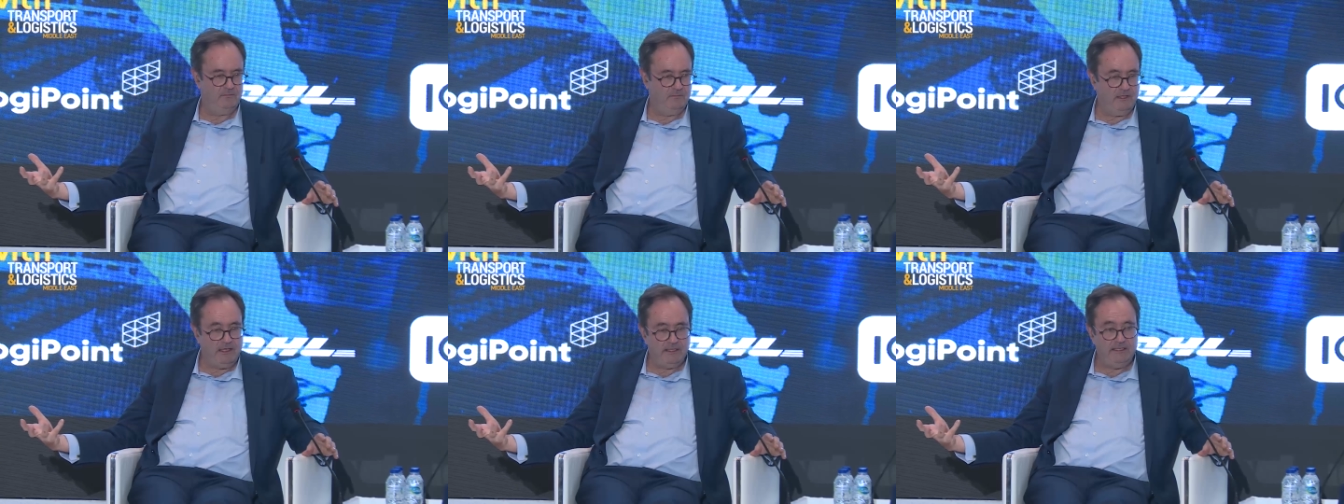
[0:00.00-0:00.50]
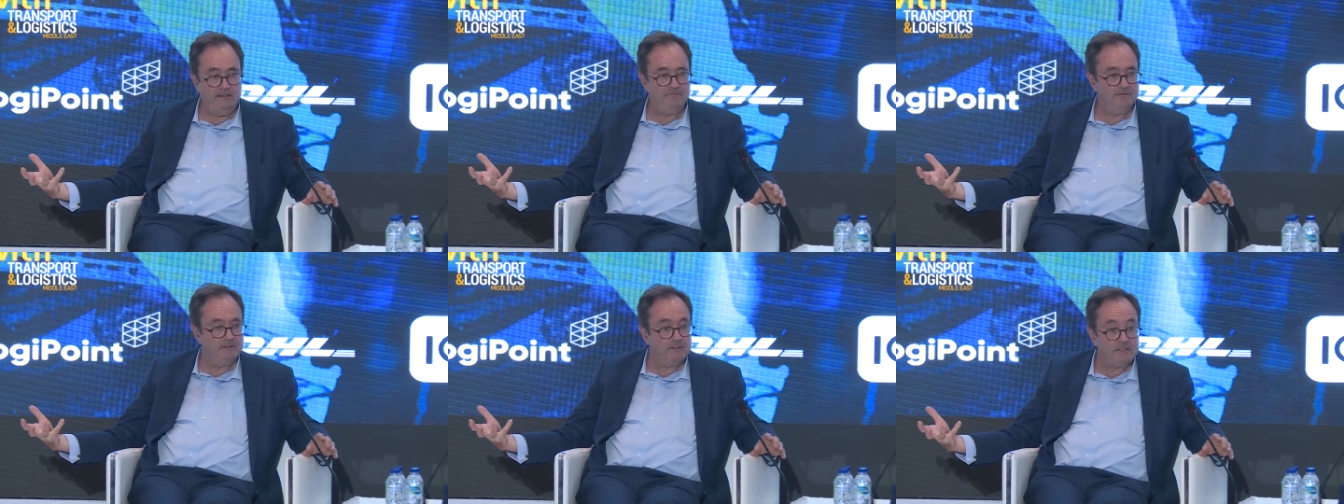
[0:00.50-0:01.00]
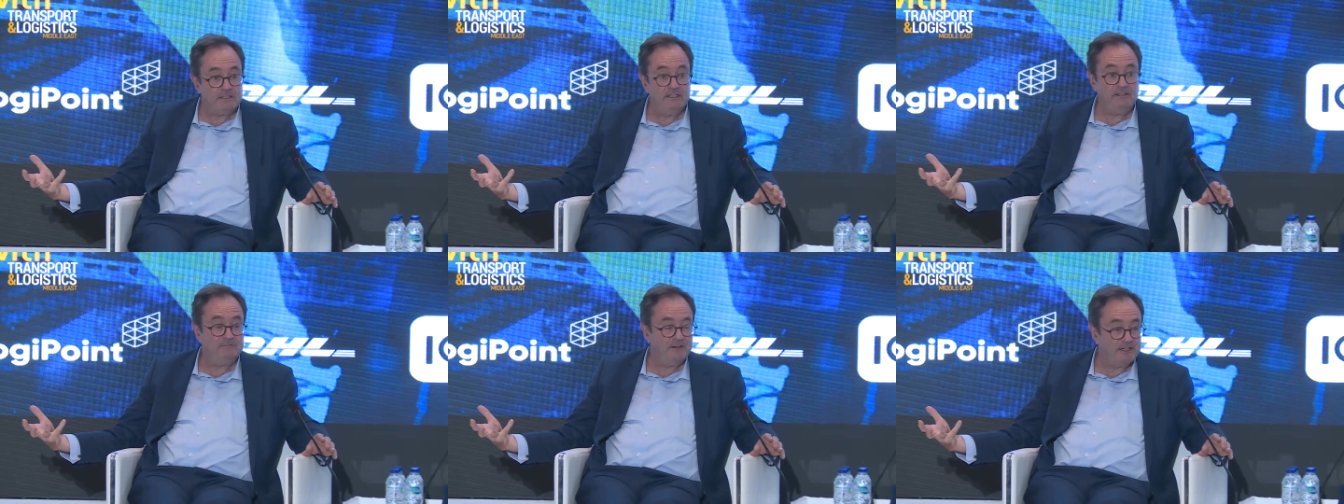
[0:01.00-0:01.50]
well, even a
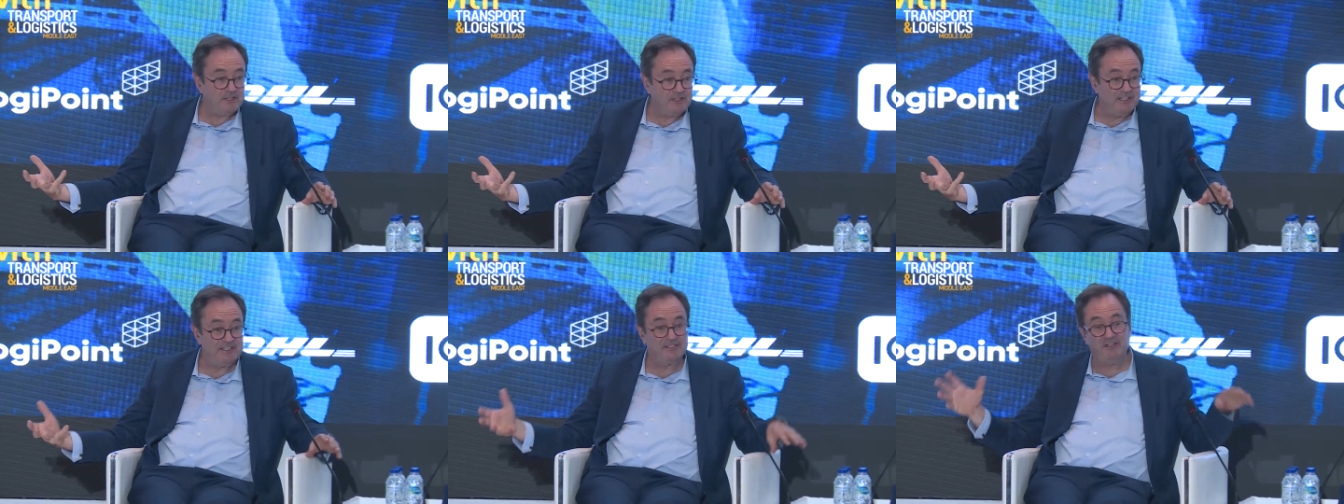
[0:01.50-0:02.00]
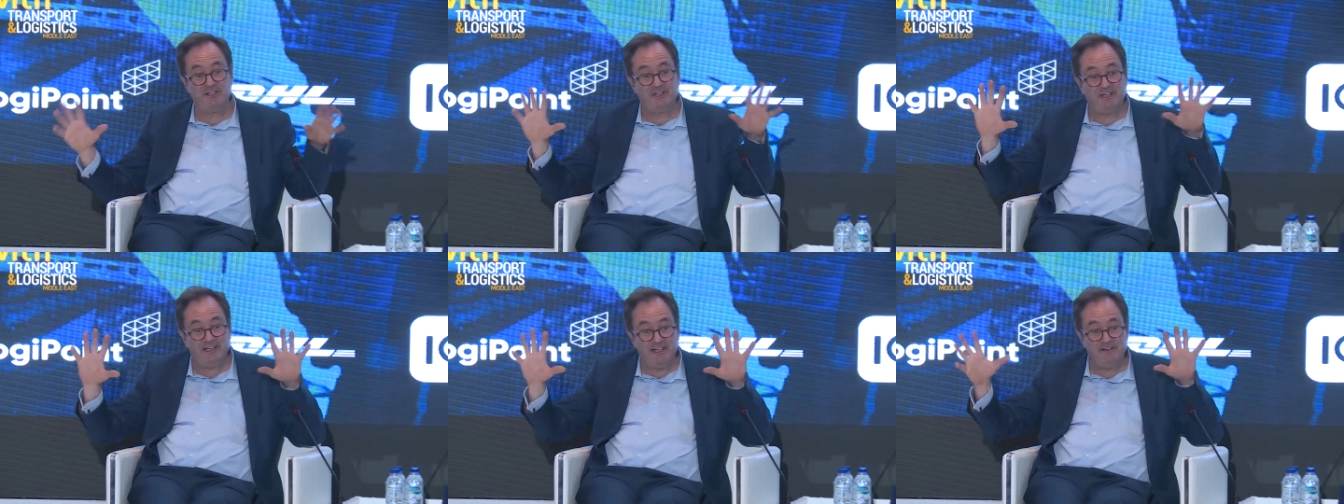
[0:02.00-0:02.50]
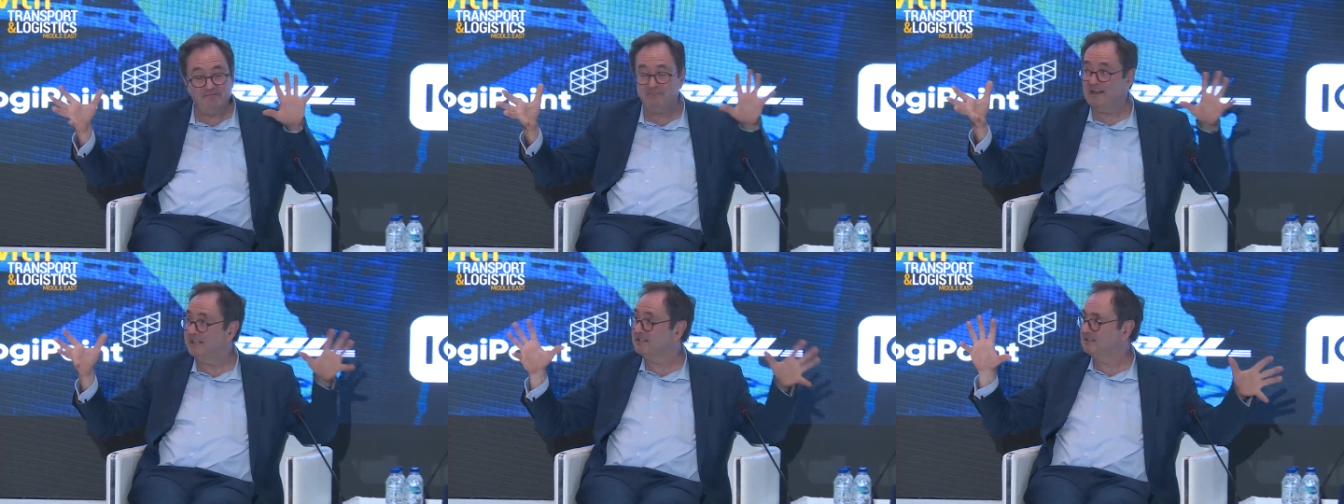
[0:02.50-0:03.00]
steel factory is not a clean
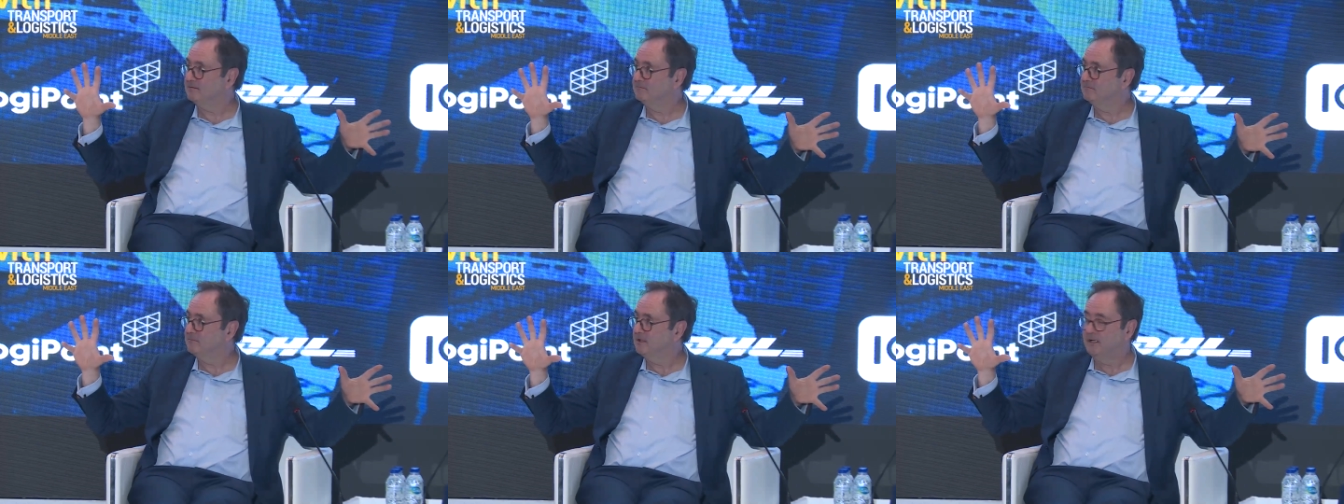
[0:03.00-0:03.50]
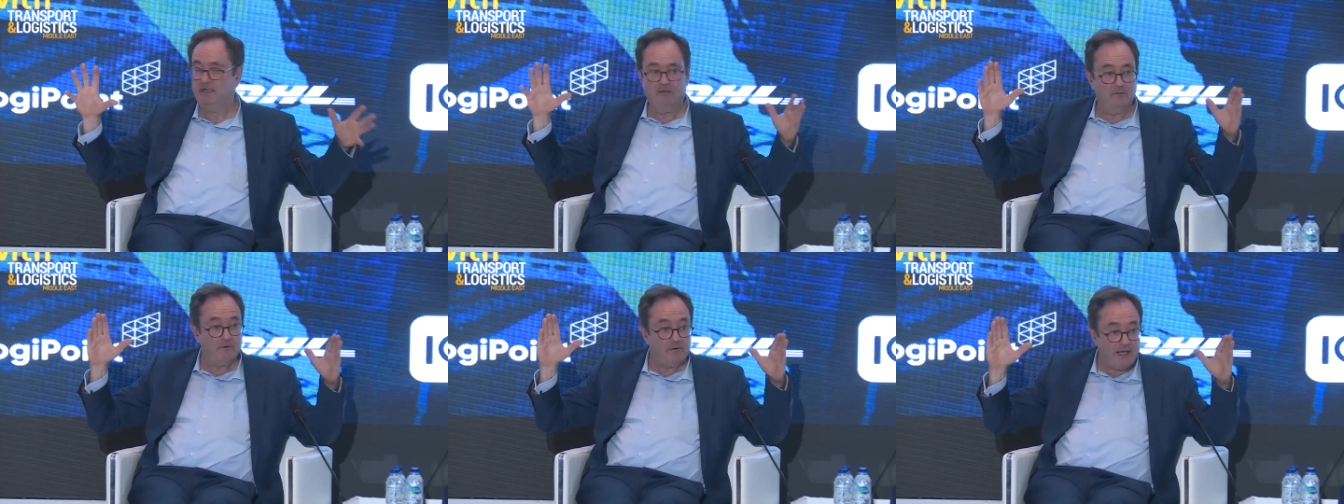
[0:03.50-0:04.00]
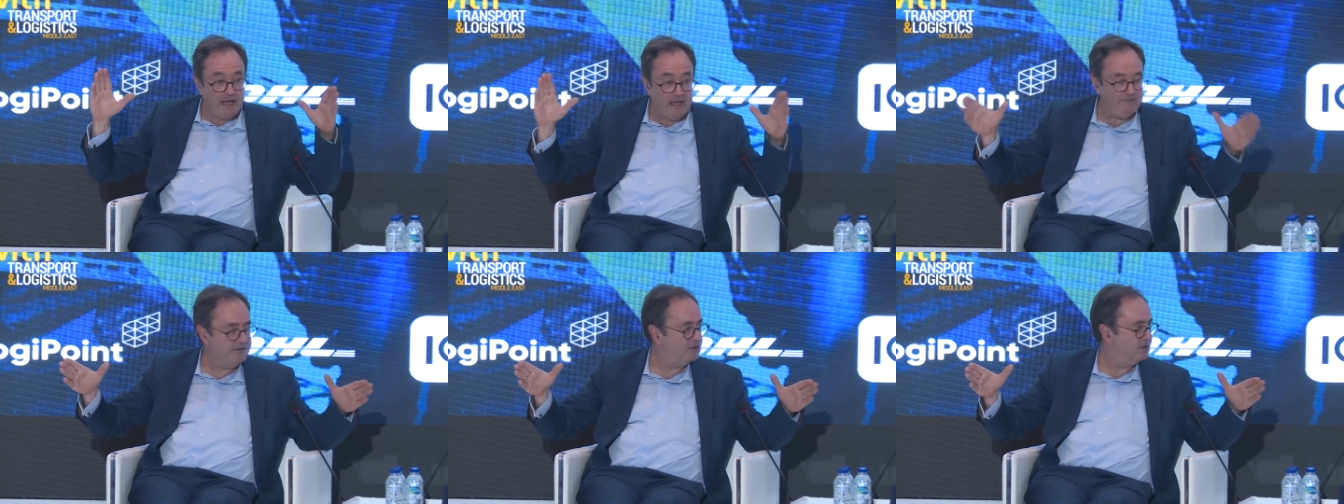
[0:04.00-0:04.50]
place. With
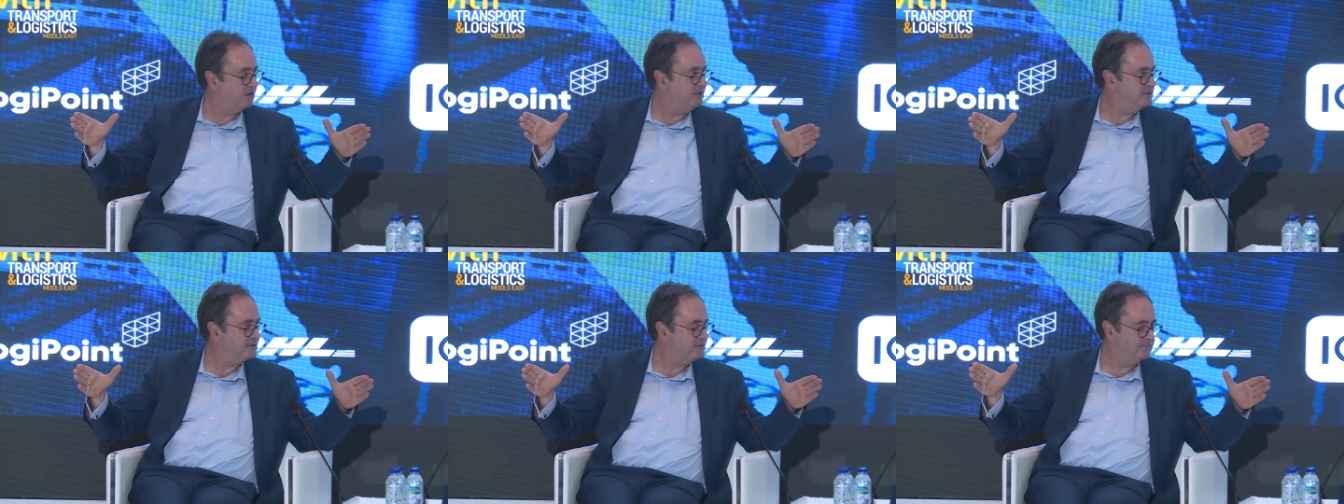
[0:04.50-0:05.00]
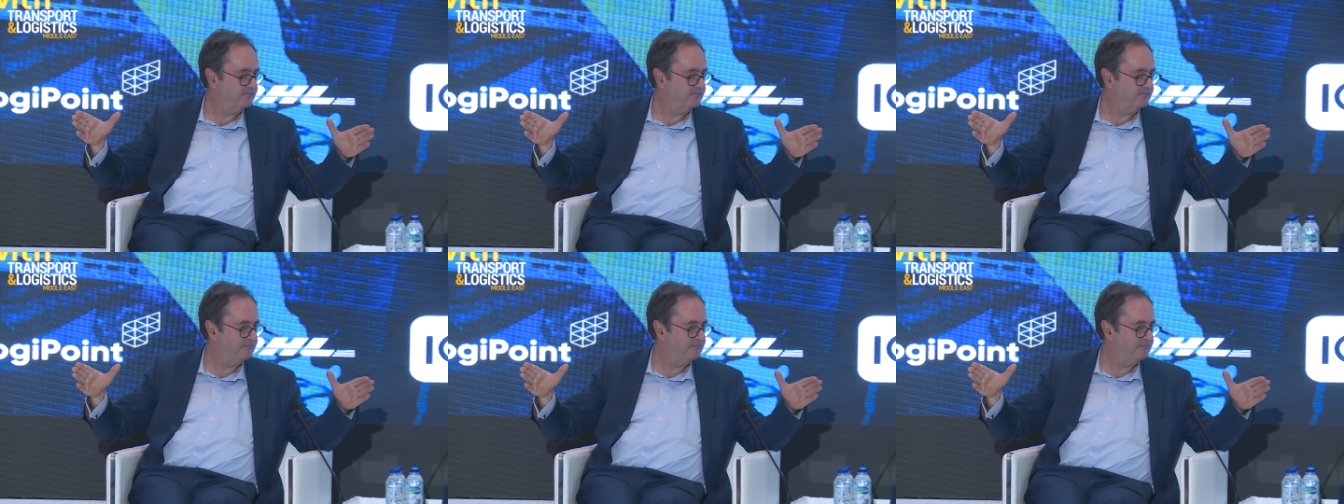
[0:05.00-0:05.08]
heavy coils,